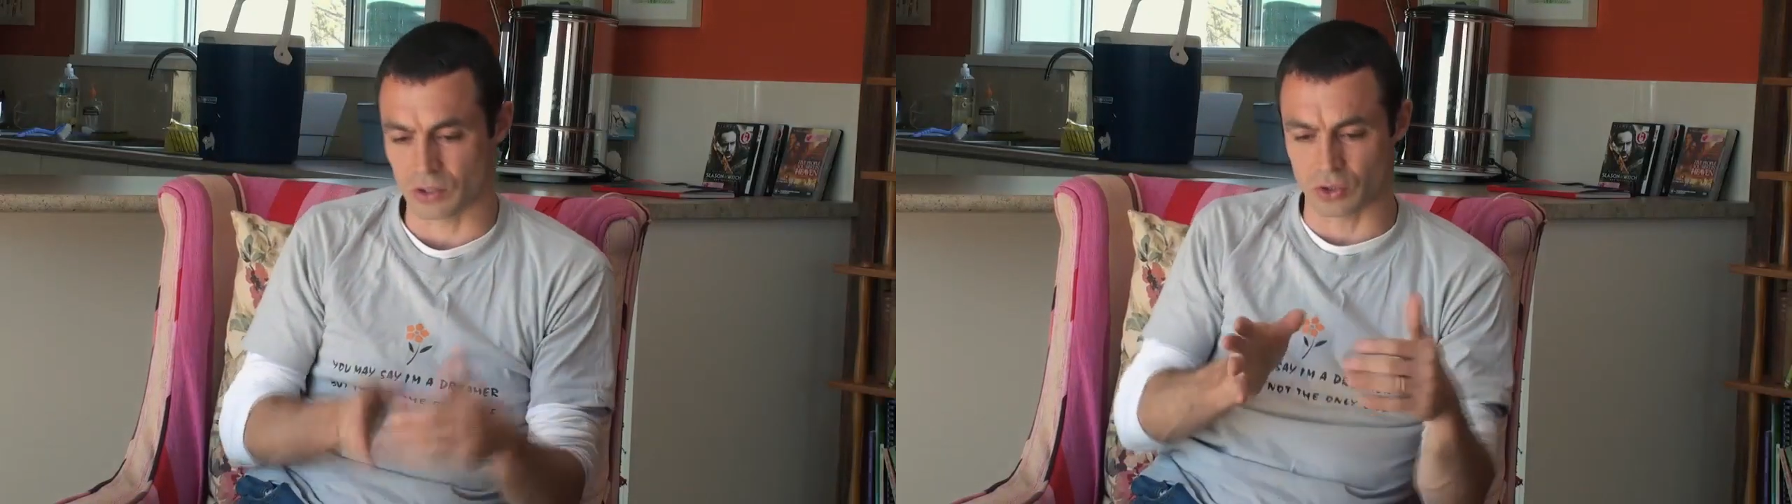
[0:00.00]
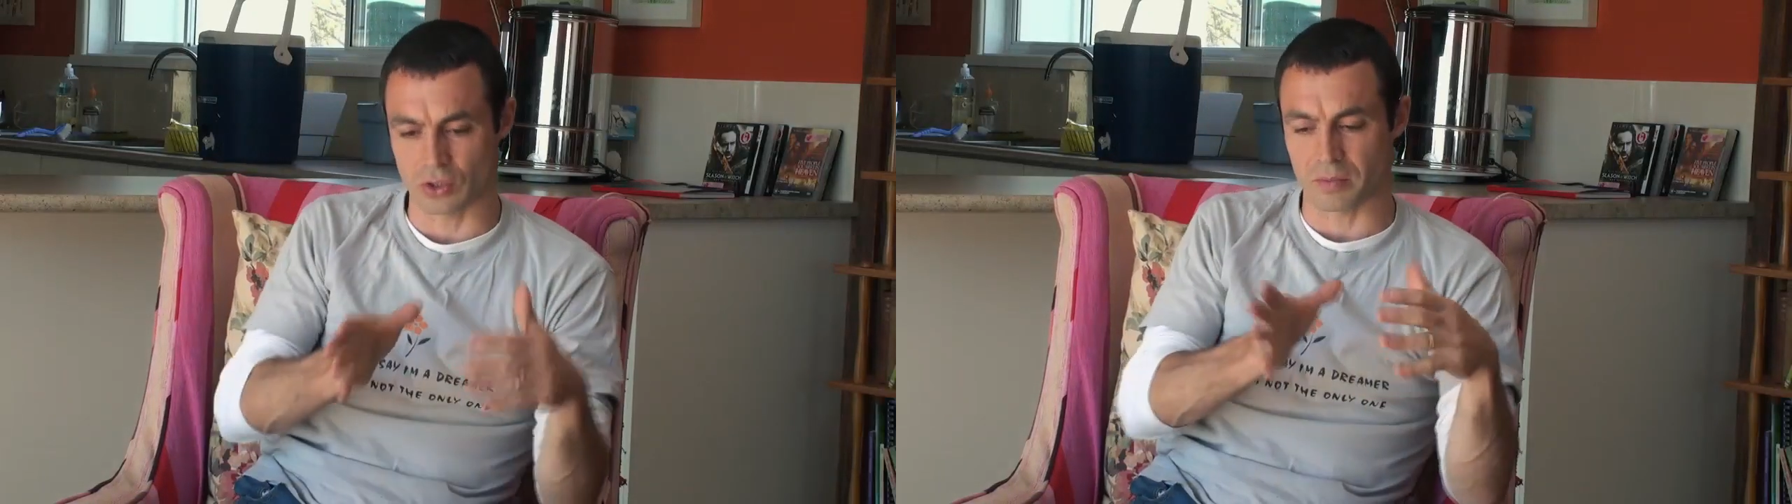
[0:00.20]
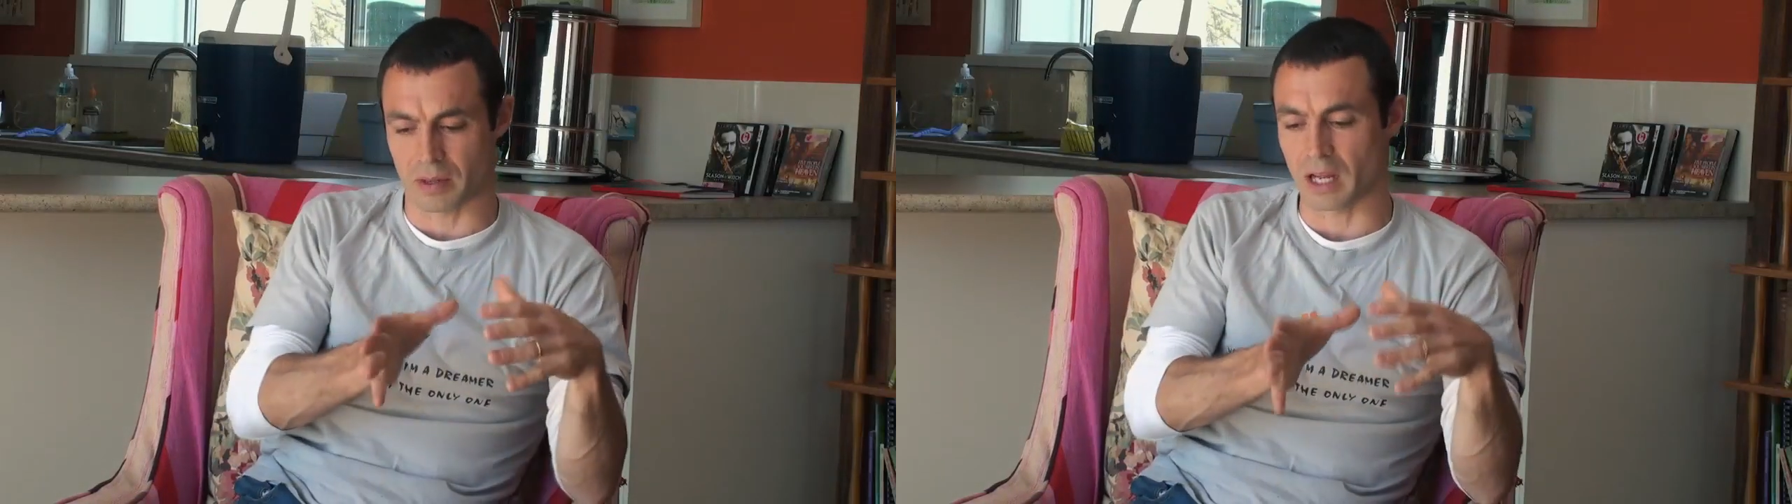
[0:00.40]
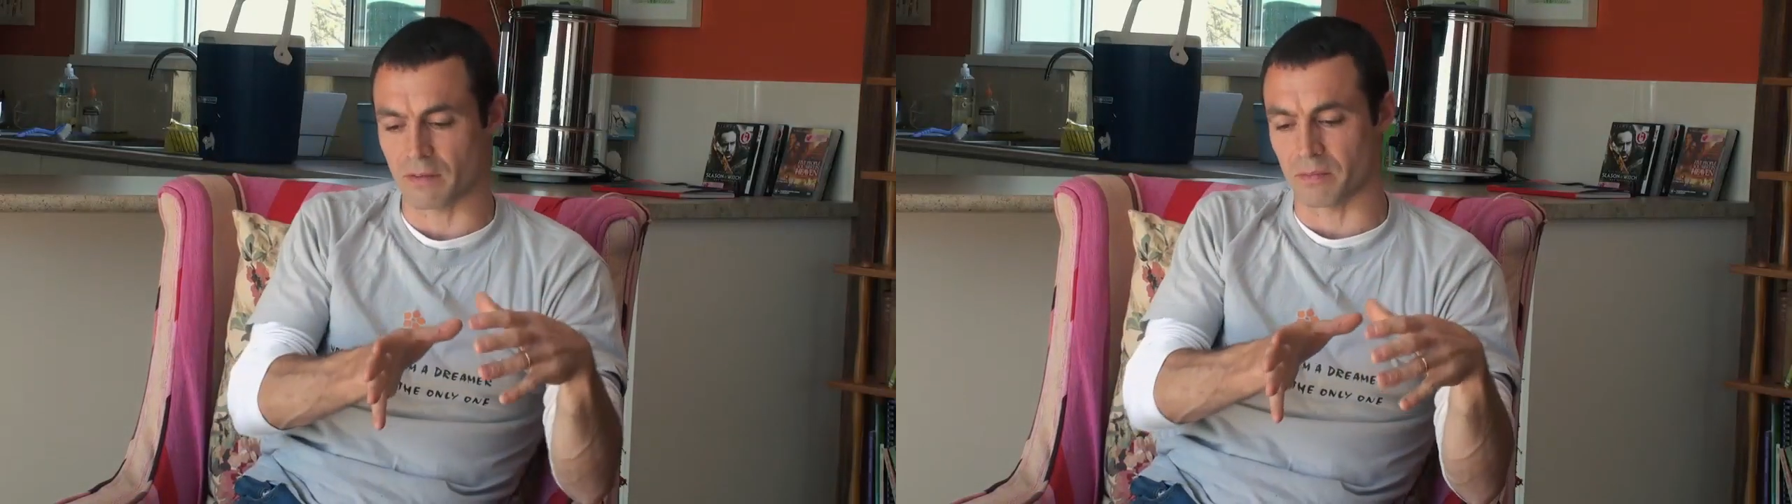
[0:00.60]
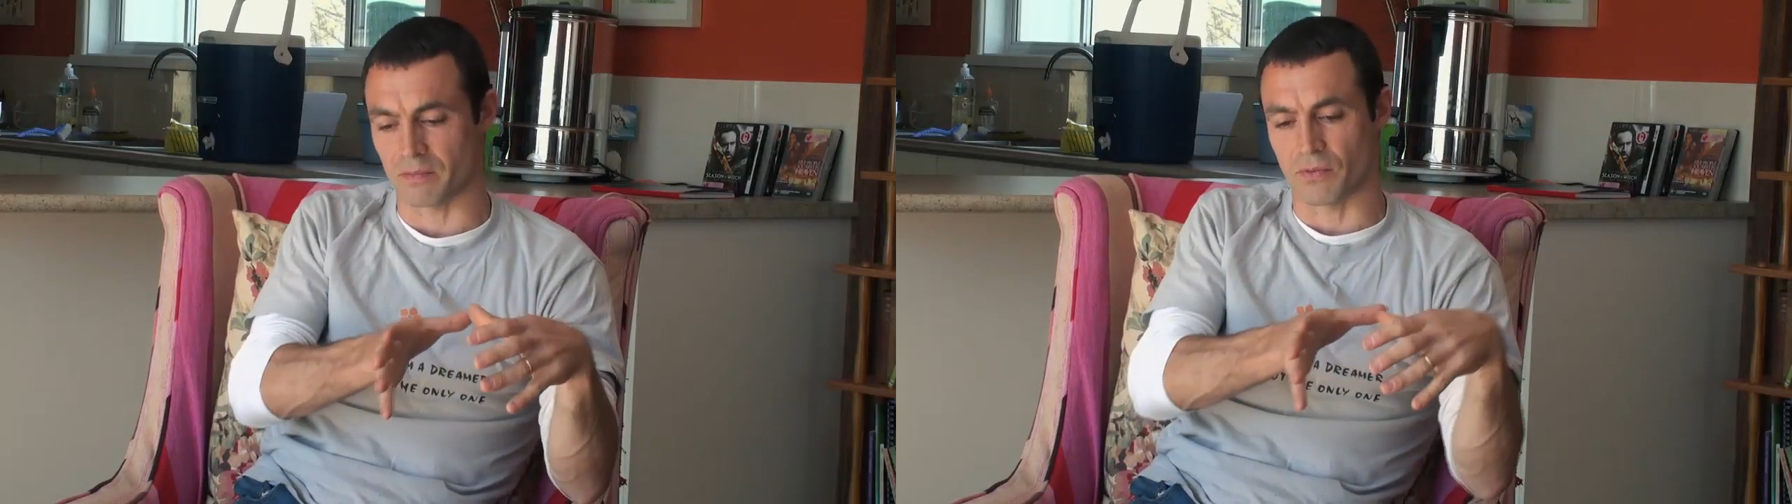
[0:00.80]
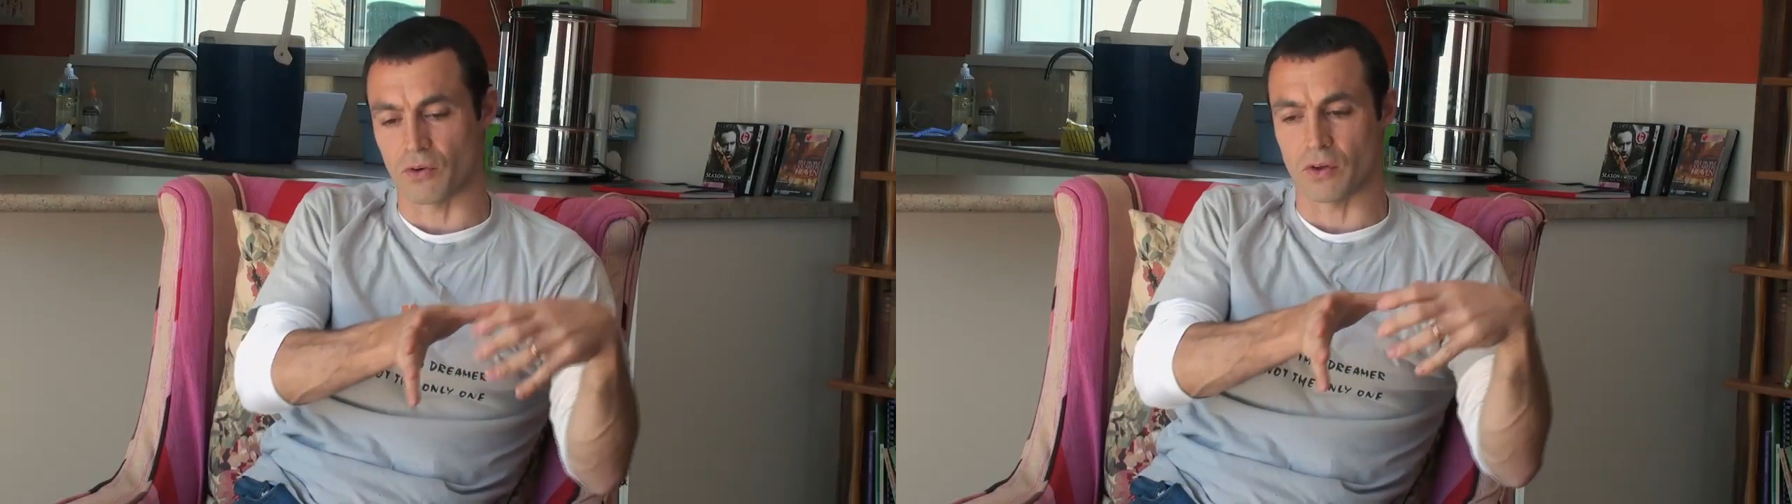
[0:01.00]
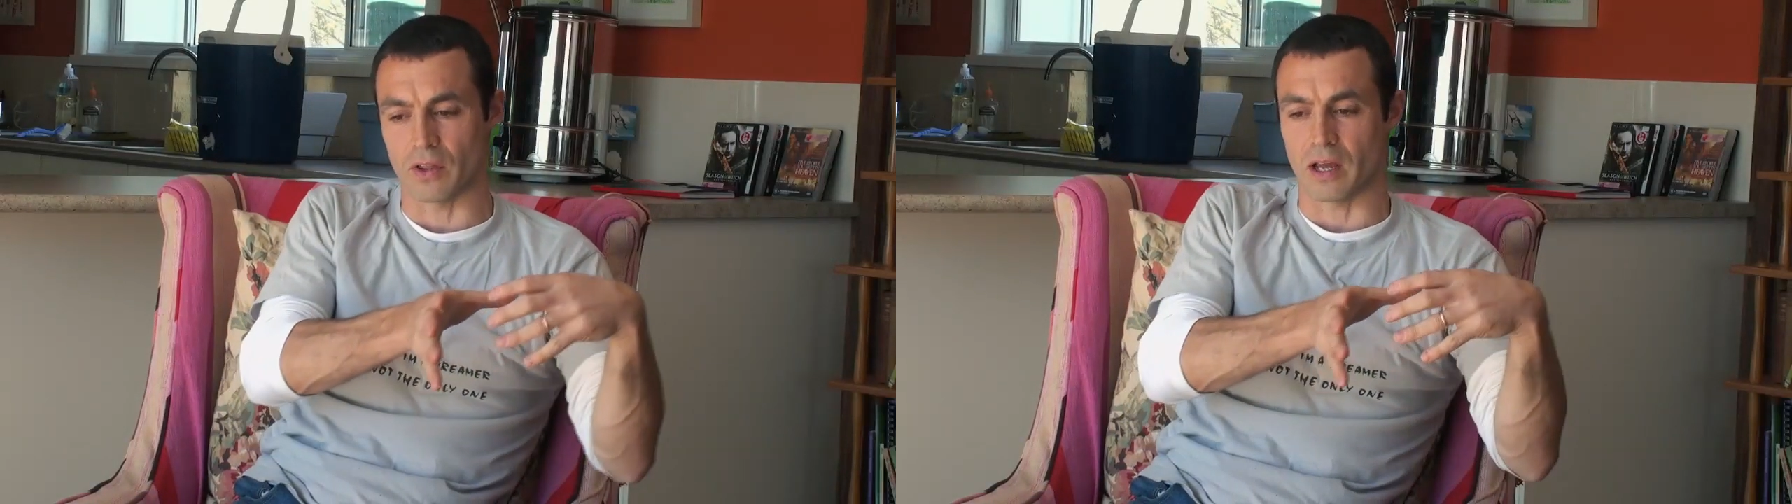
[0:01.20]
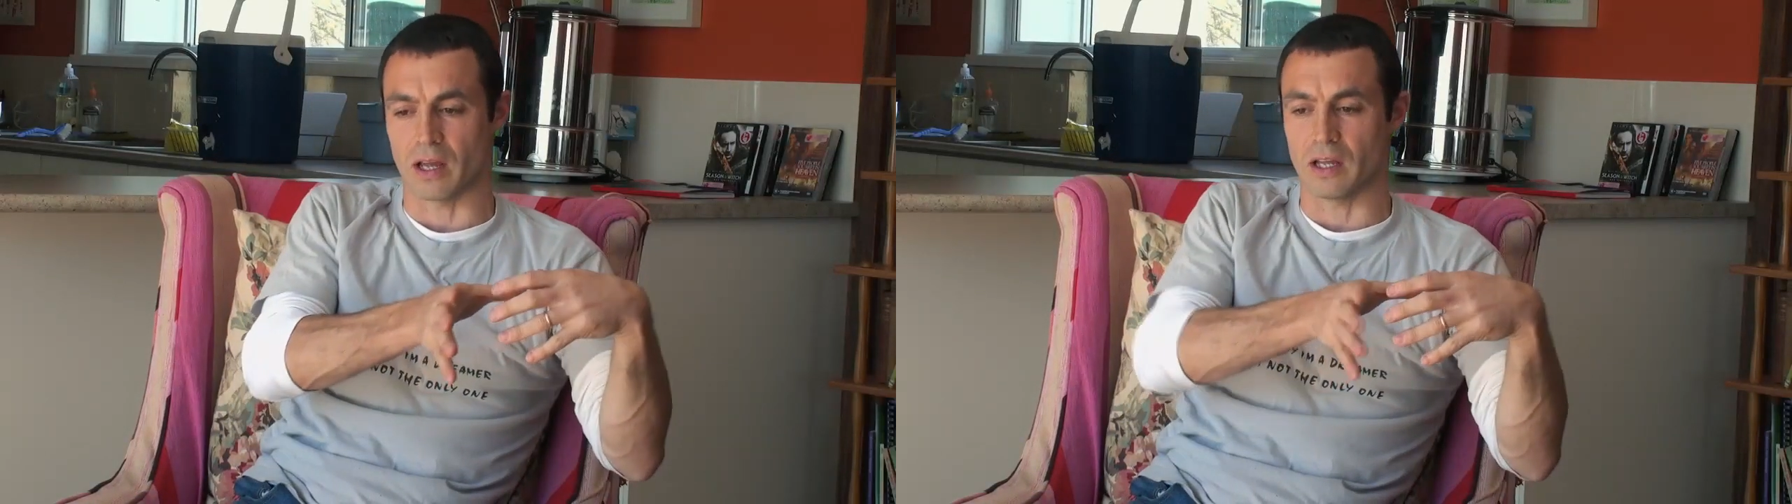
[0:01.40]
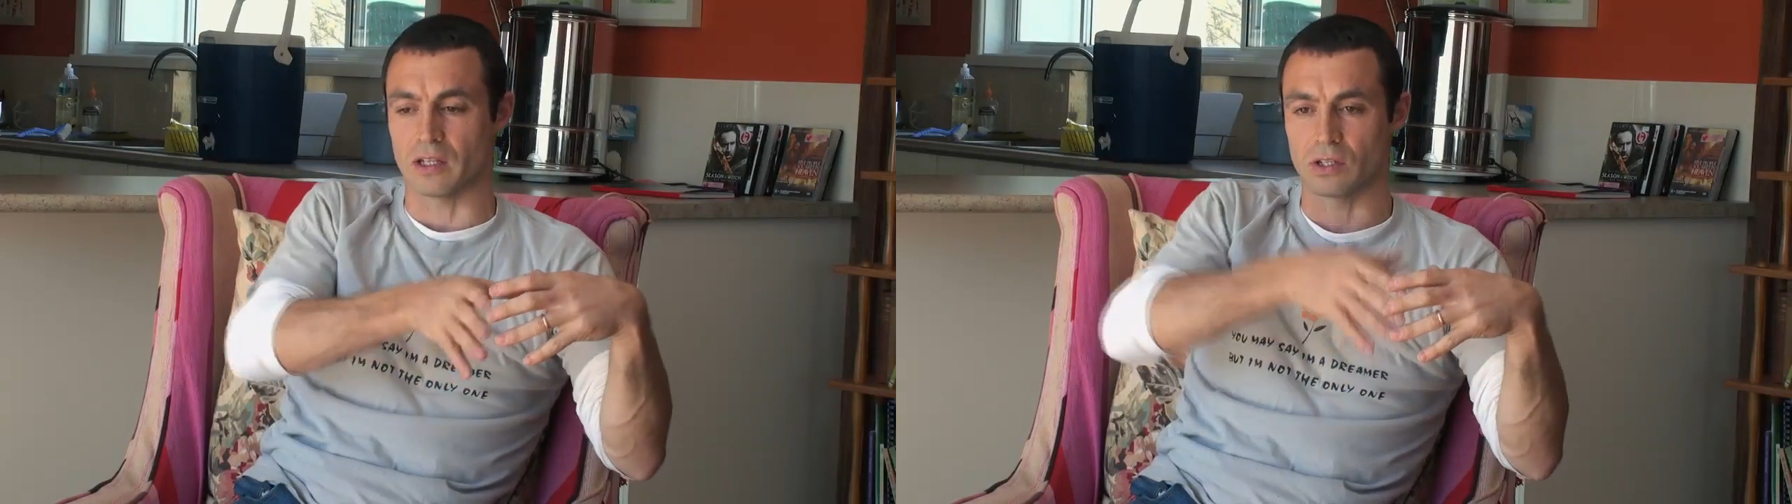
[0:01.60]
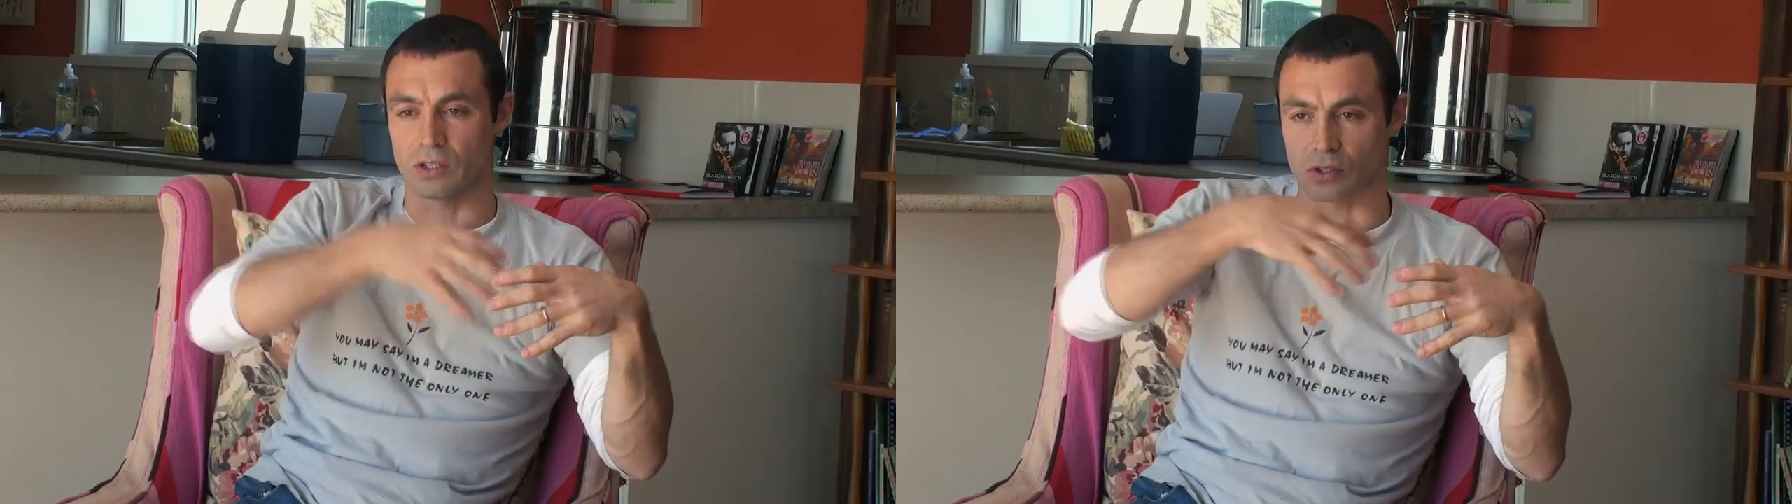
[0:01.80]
it shouldn't be an effort for that.